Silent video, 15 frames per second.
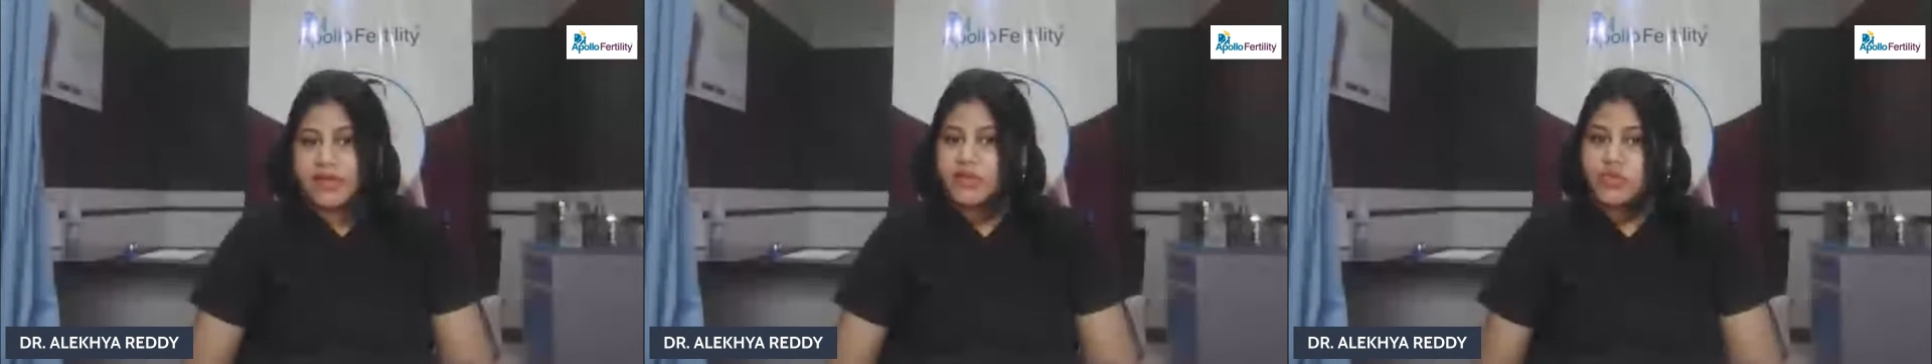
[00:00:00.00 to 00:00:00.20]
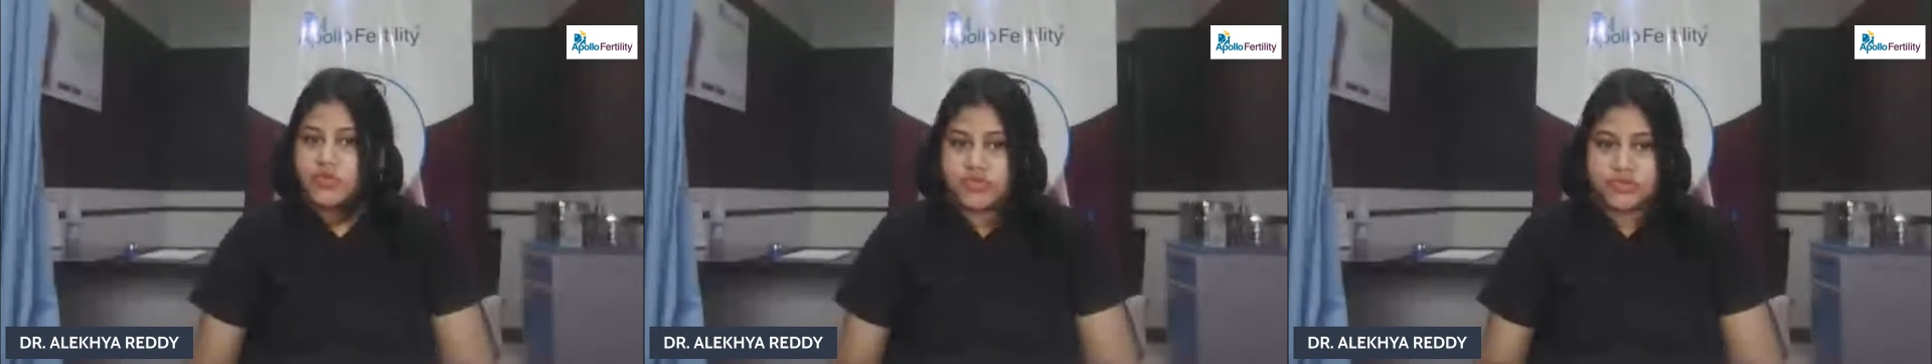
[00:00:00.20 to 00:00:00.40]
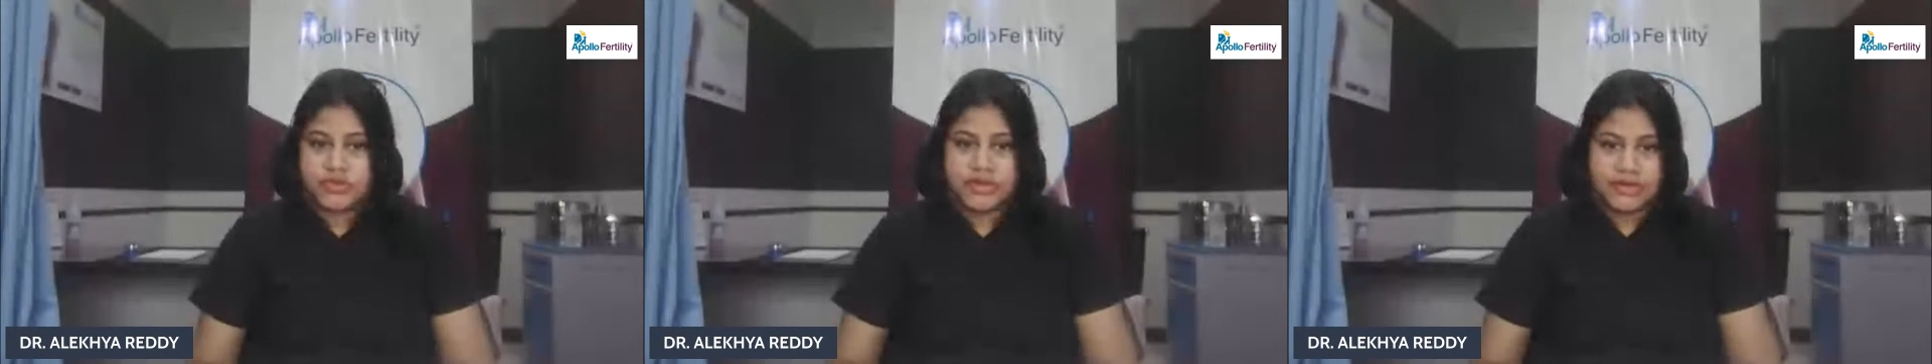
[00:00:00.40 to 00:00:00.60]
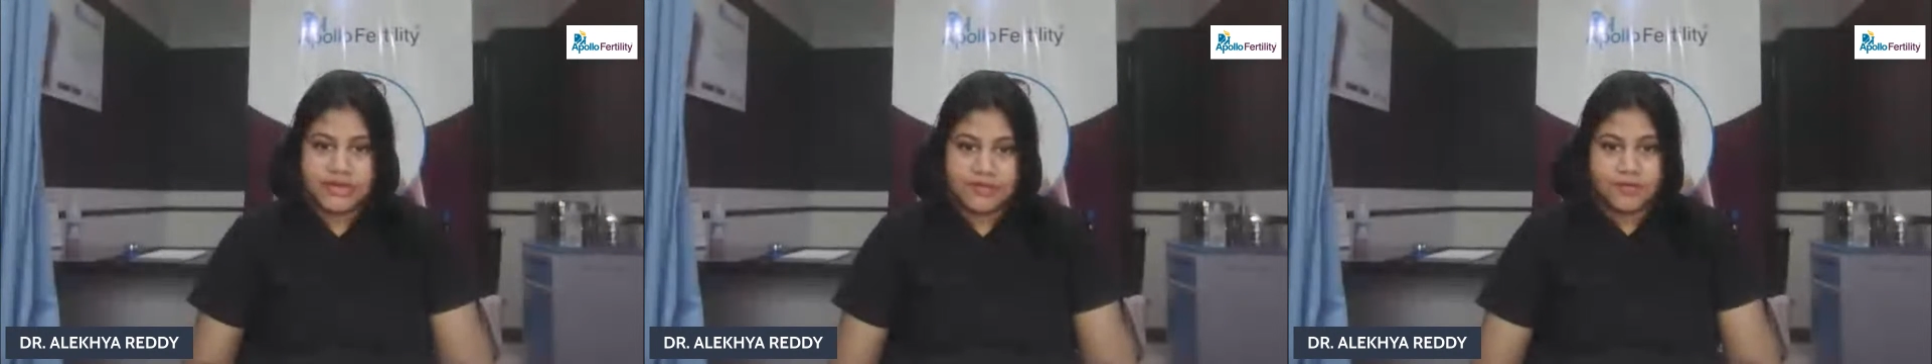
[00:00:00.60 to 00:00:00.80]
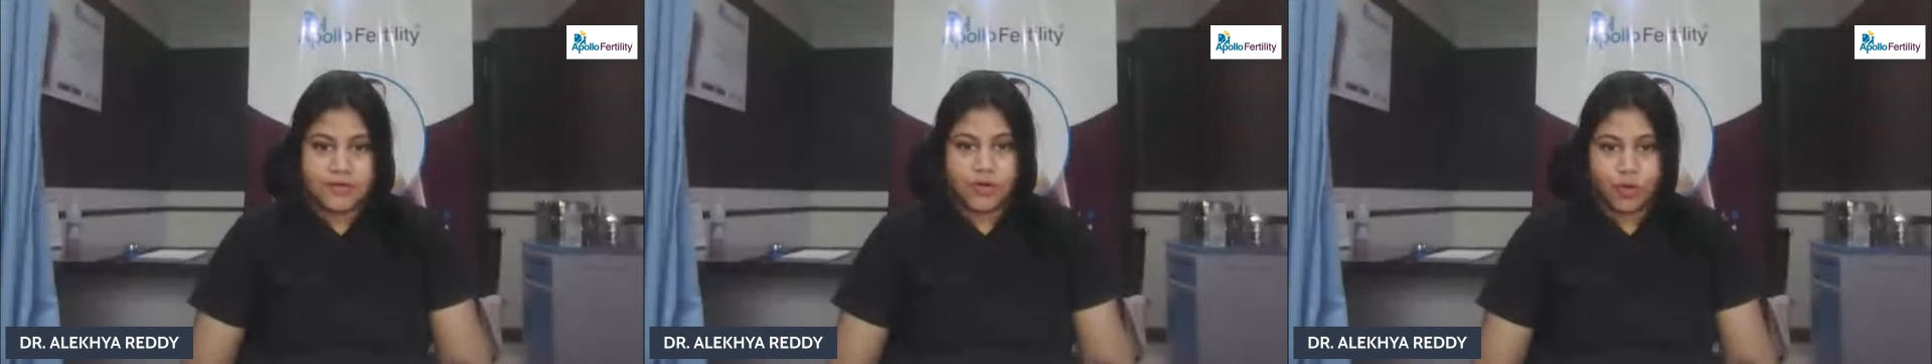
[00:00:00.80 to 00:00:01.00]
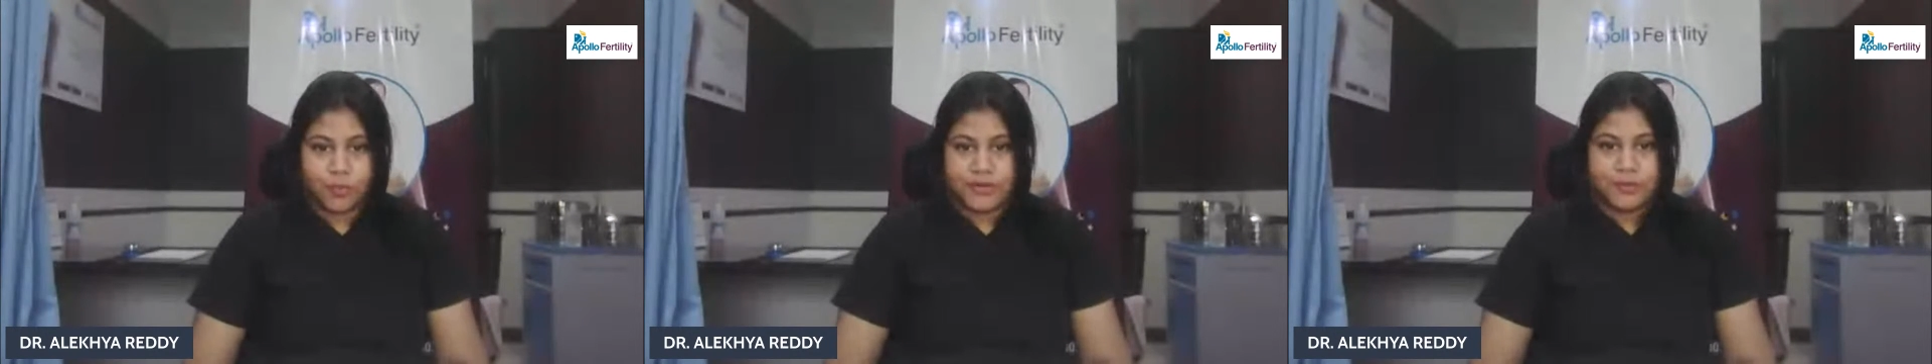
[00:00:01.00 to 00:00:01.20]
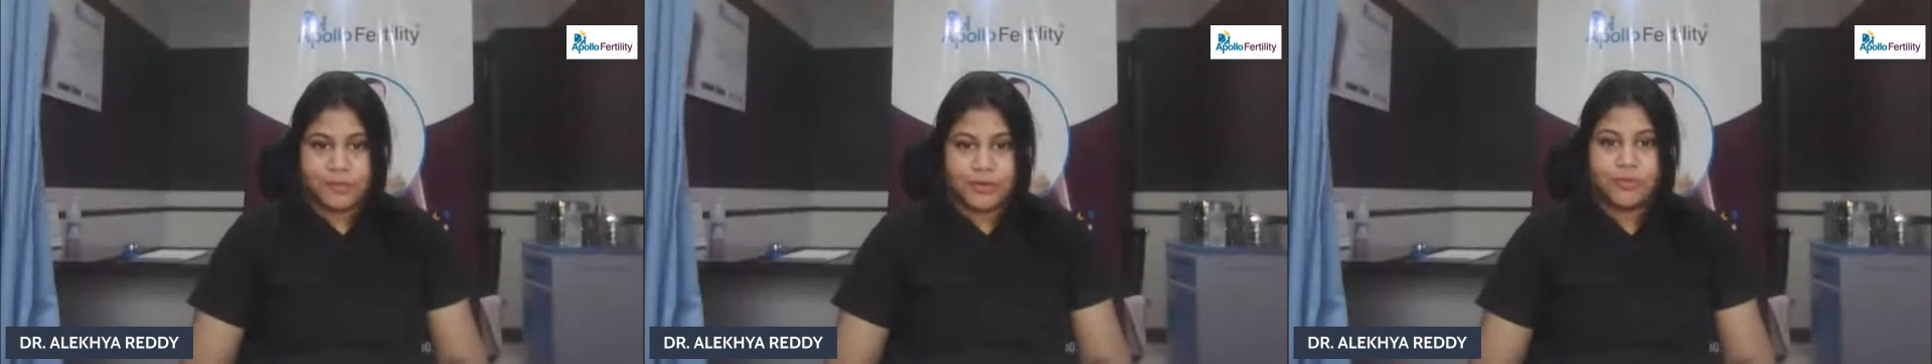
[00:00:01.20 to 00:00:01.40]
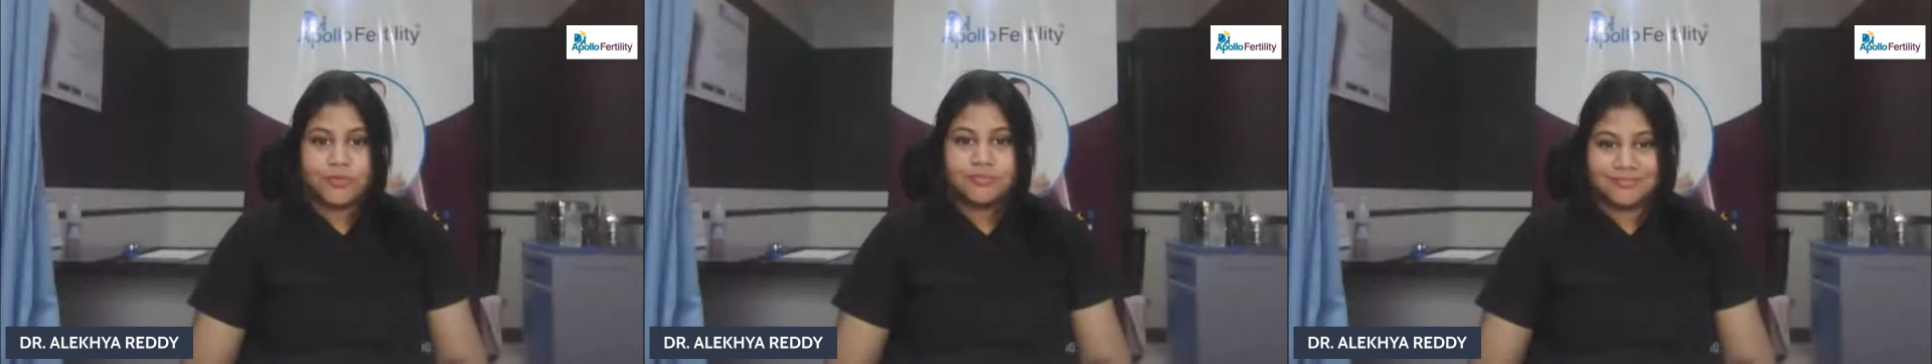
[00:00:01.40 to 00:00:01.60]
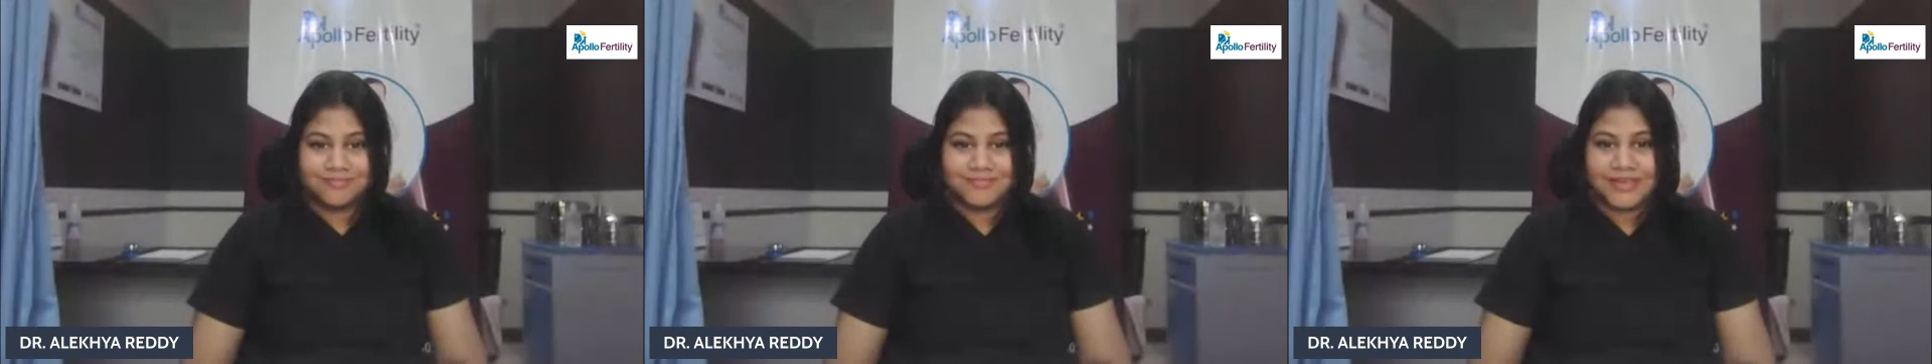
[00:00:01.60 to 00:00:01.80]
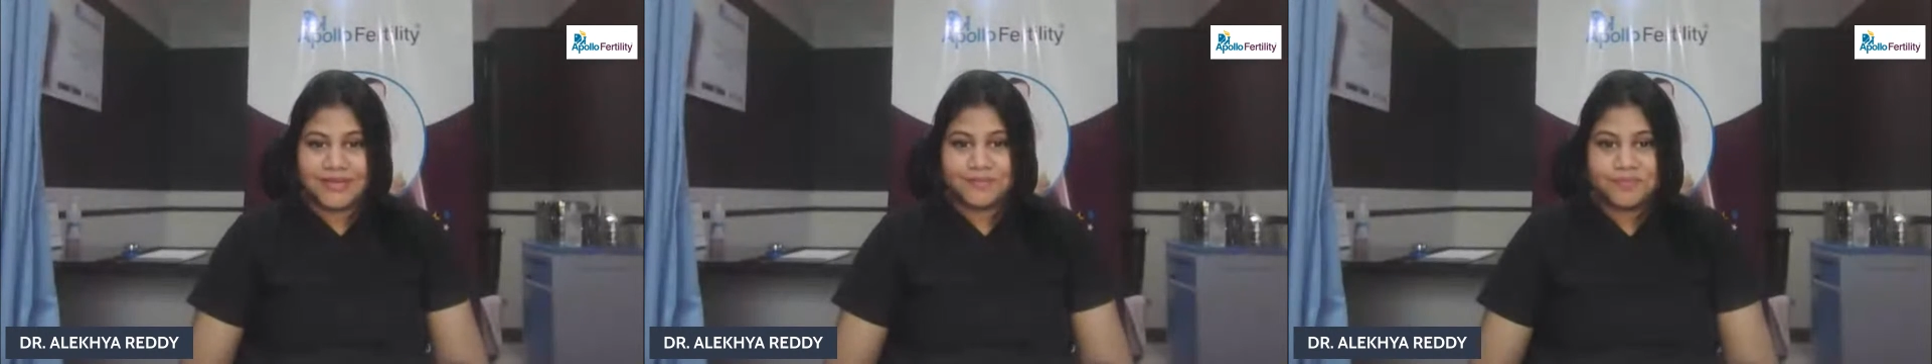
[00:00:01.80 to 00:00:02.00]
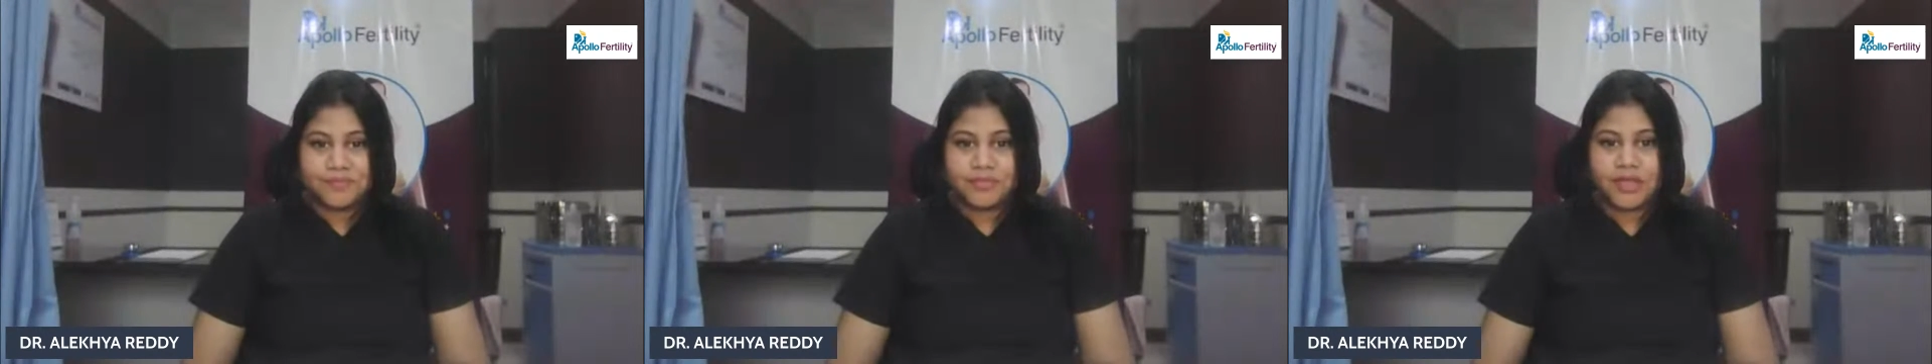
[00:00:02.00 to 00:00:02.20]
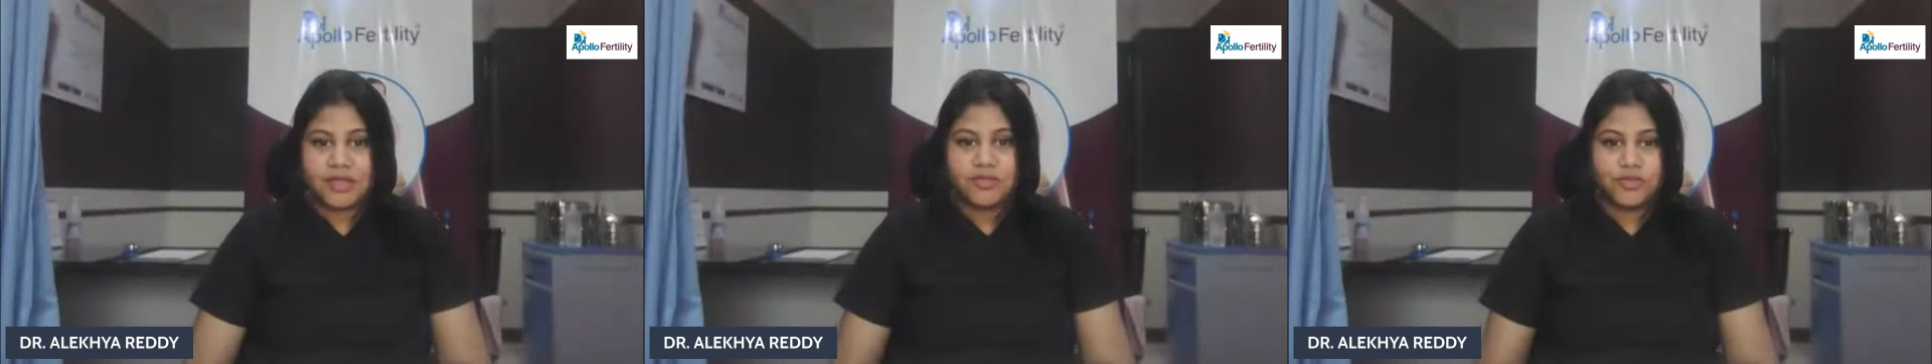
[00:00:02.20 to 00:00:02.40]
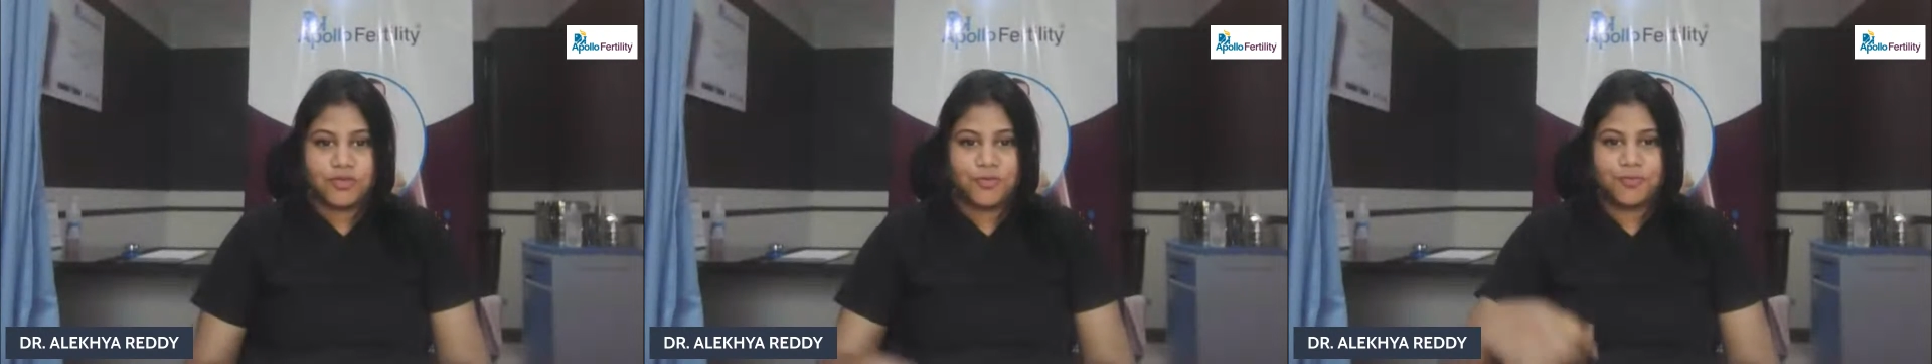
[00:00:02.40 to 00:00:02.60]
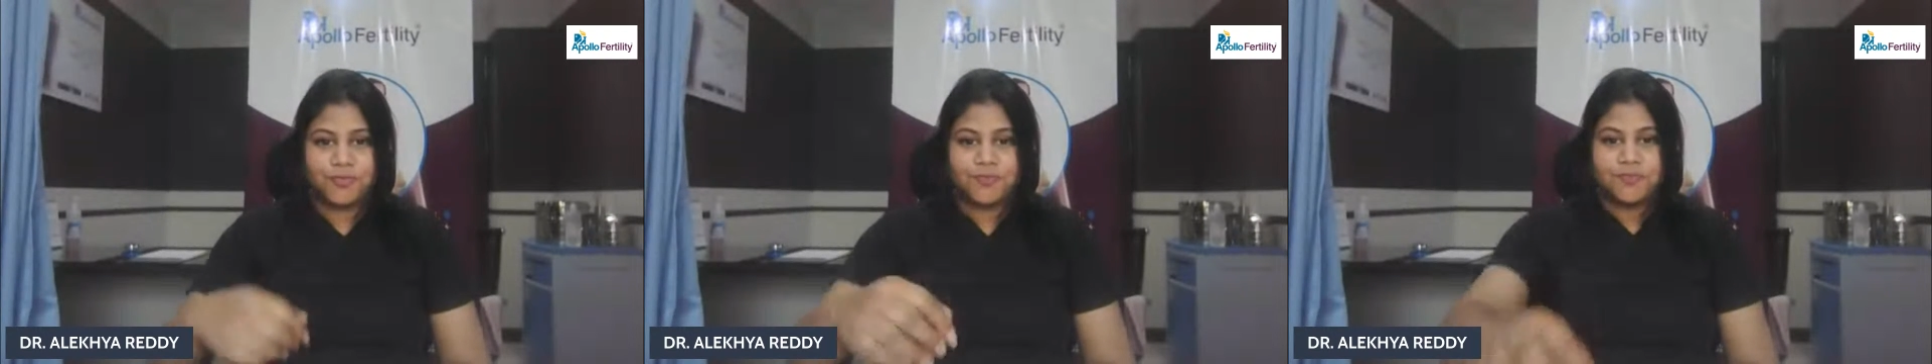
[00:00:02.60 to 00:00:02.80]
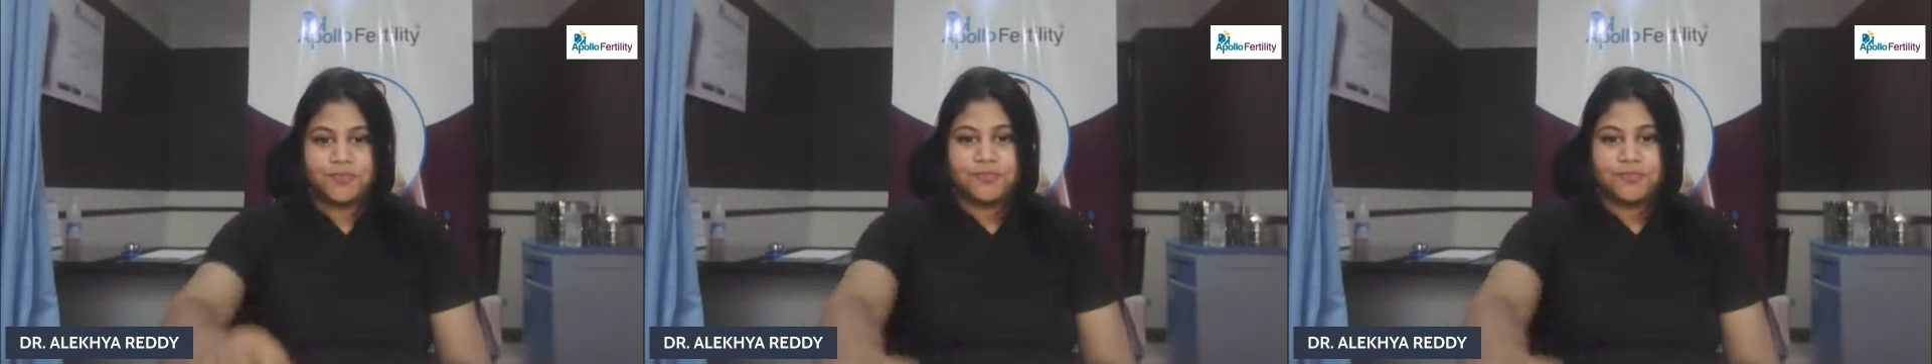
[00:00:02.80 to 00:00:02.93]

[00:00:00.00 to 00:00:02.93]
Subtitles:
just leave a comment below. Yeah. Thank you.